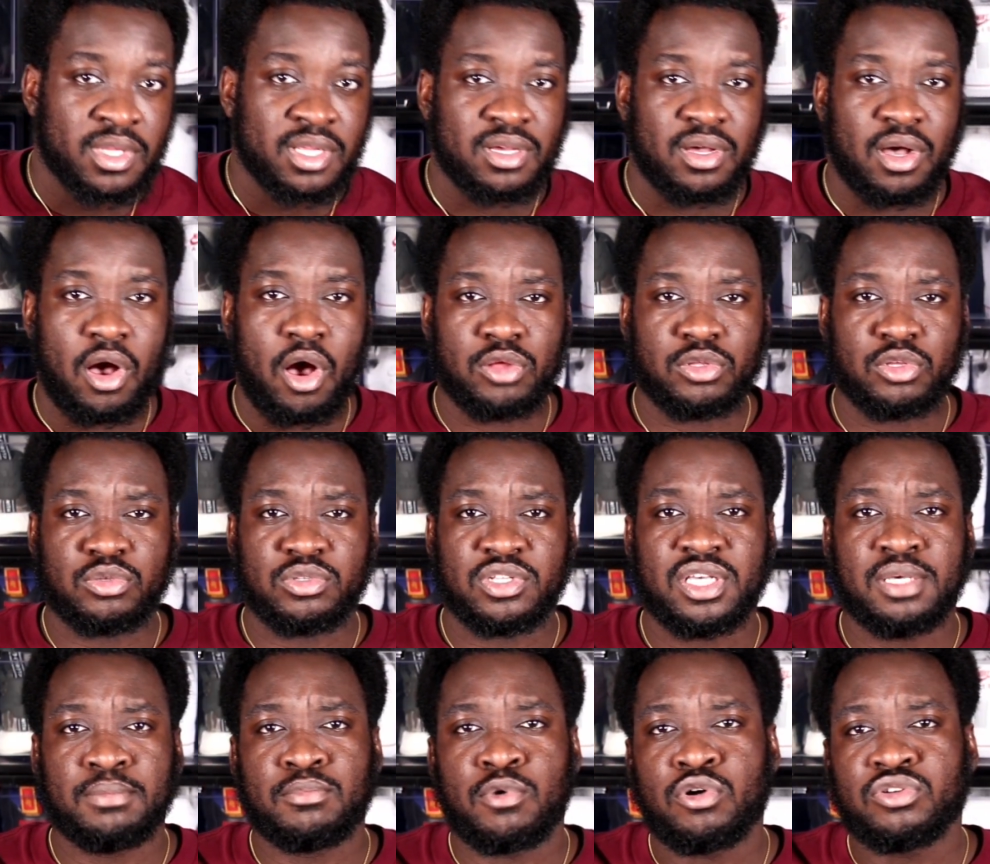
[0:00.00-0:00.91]
Although
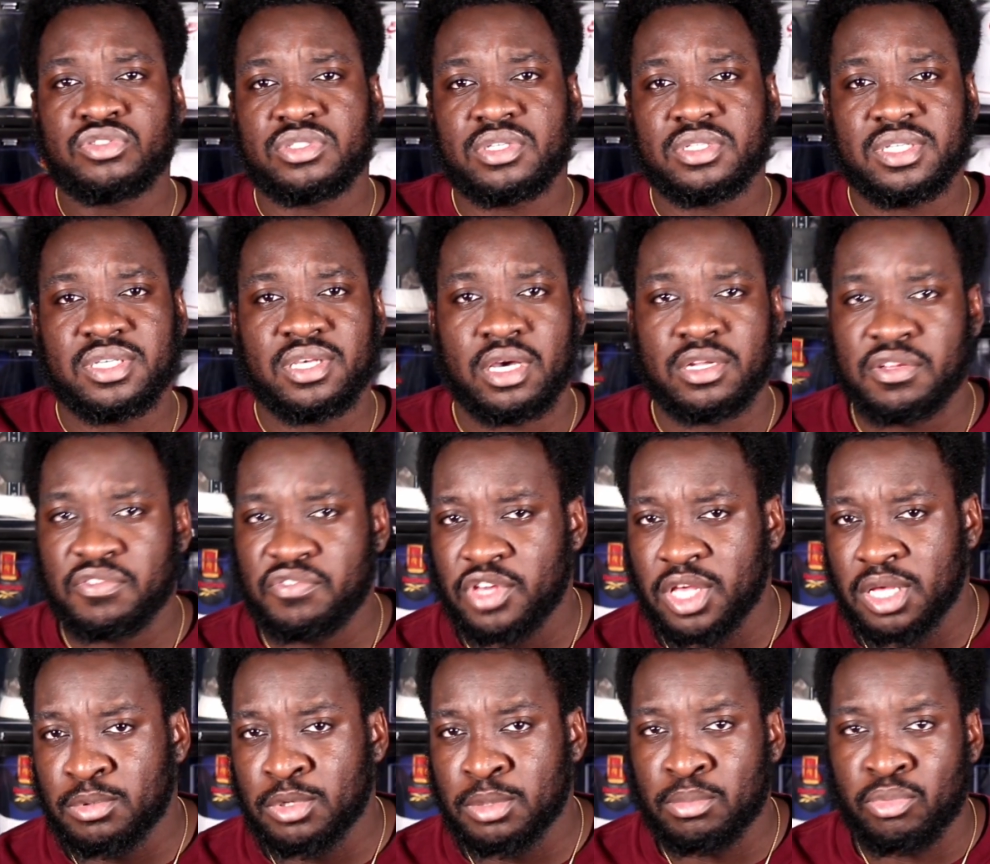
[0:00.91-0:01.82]
the emotionally
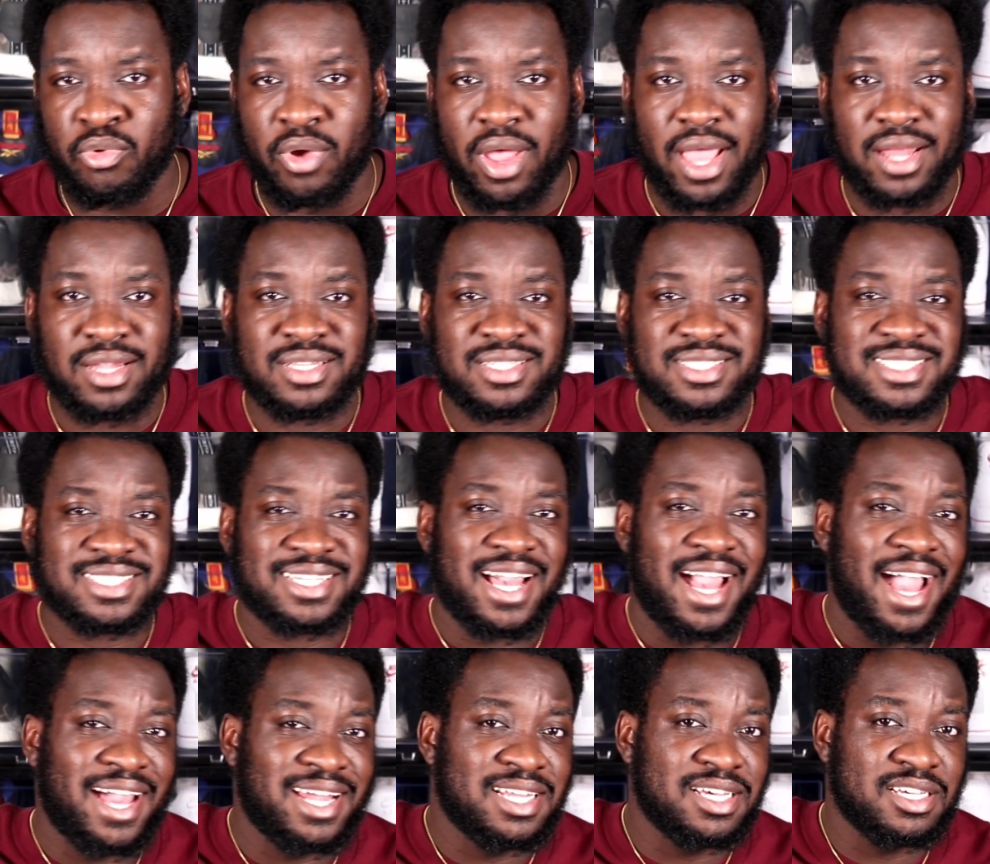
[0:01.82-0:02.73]
unavailable brand is
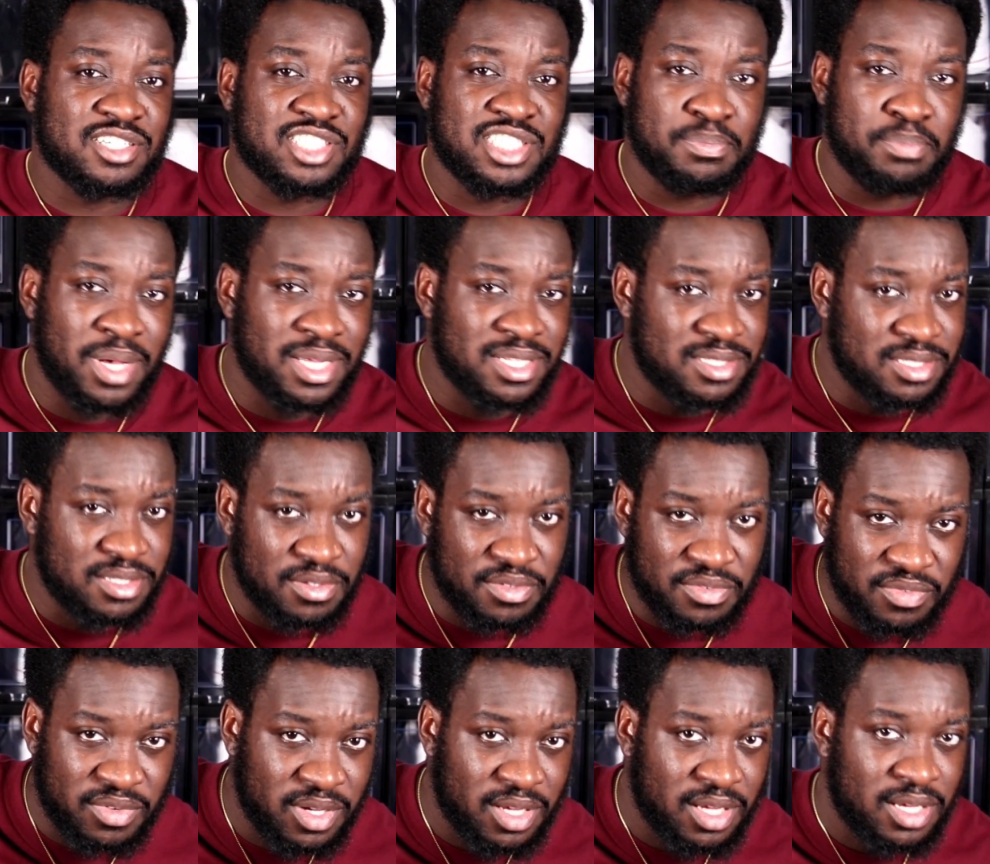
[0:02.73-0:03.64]
kinda
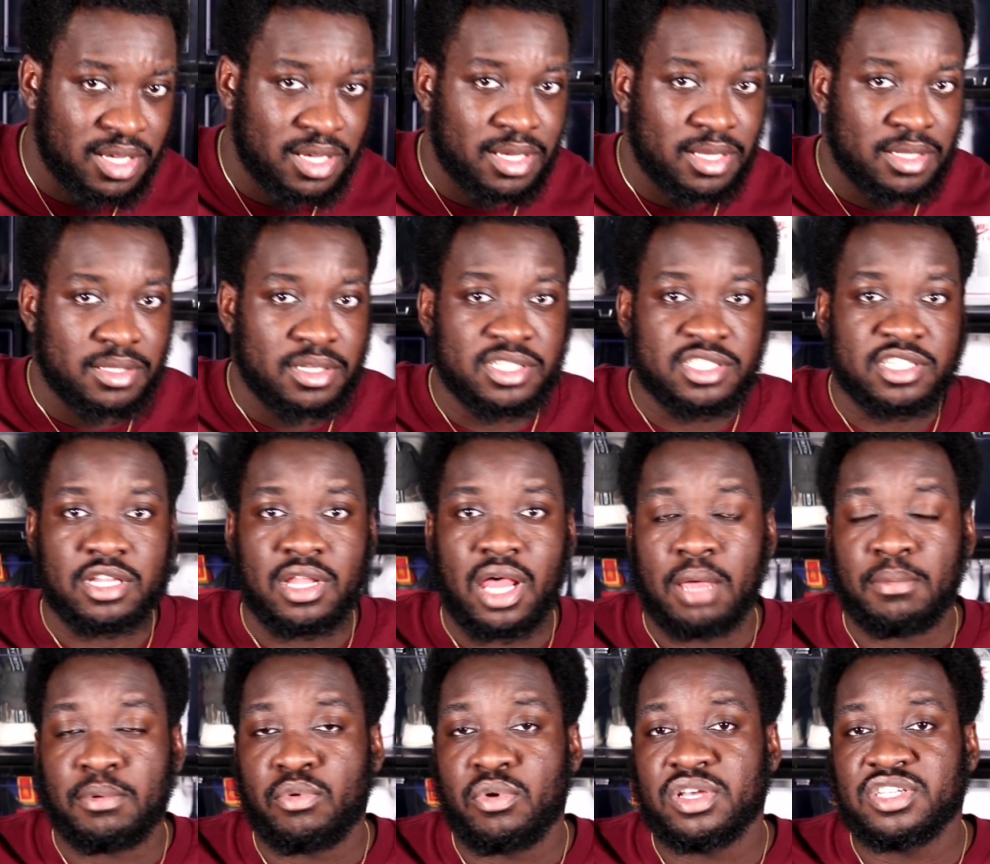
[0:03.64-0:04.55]
expensive, this
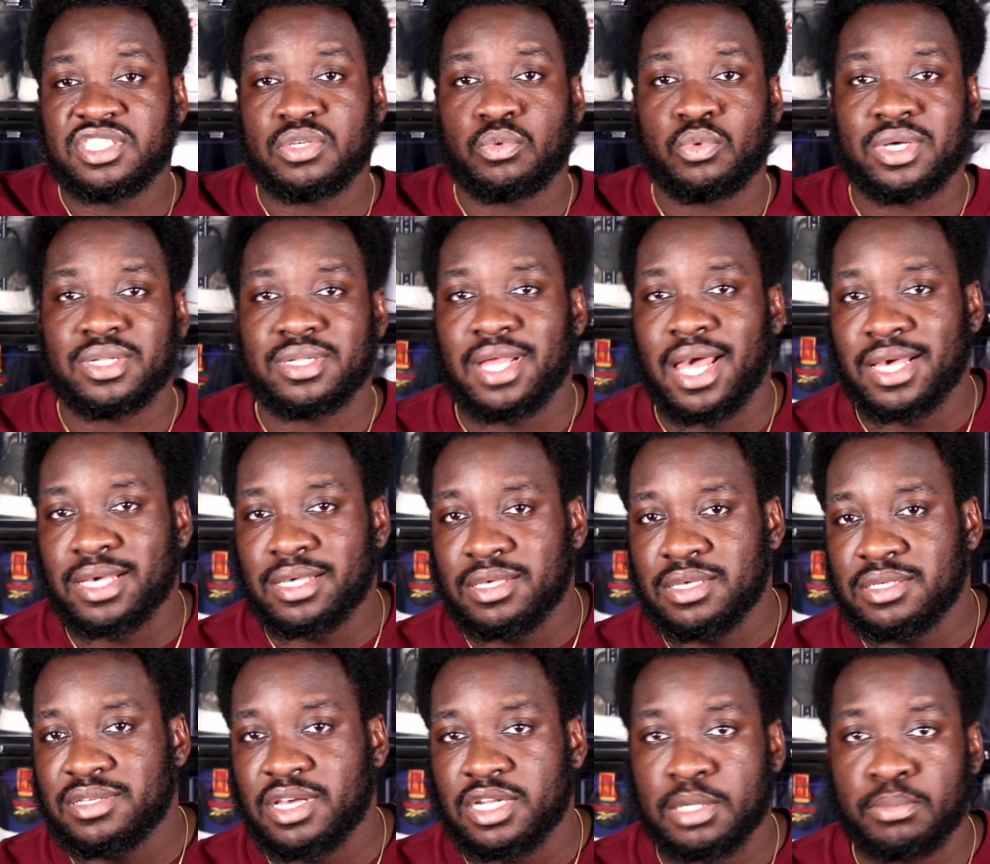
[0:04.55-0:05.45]
collaboration with
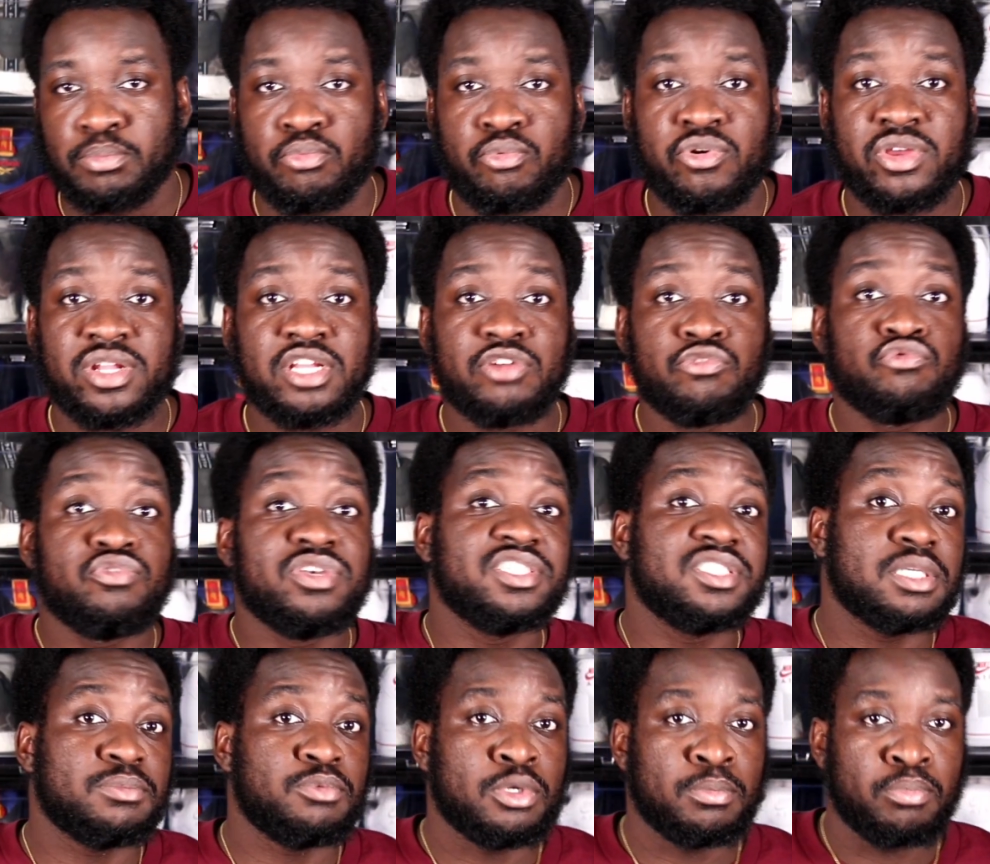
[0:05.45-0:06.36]
Nike is at a pretty
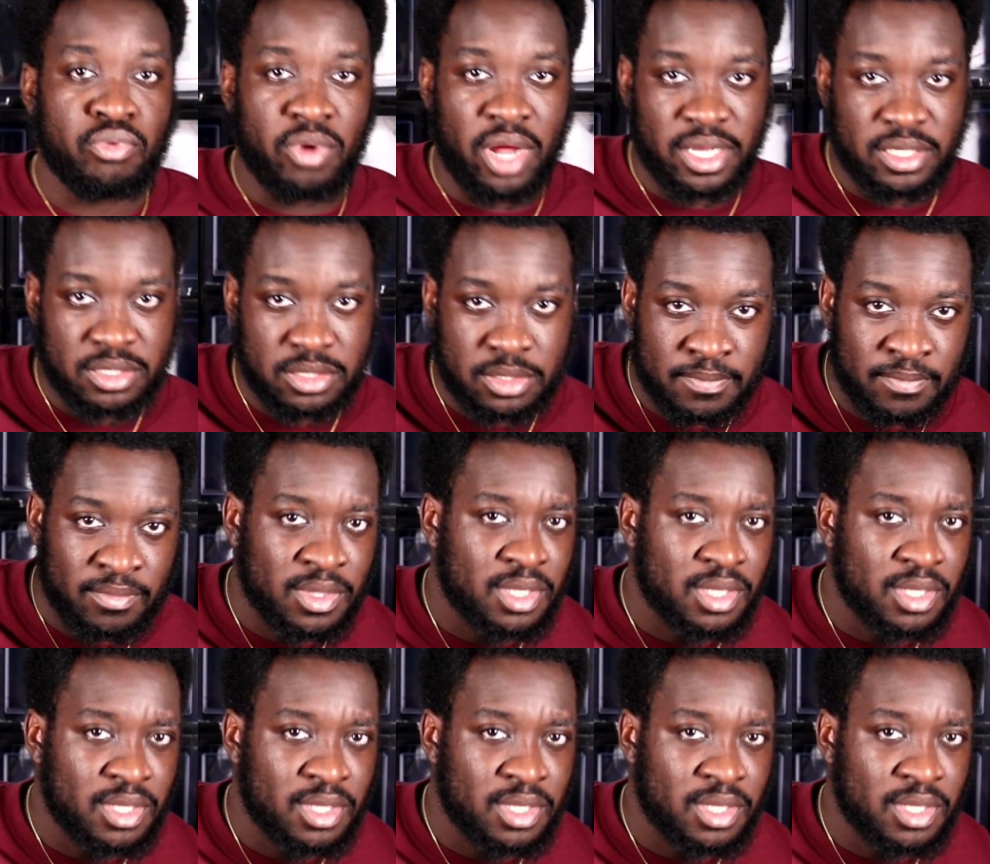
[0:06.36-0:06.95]
reasonable price.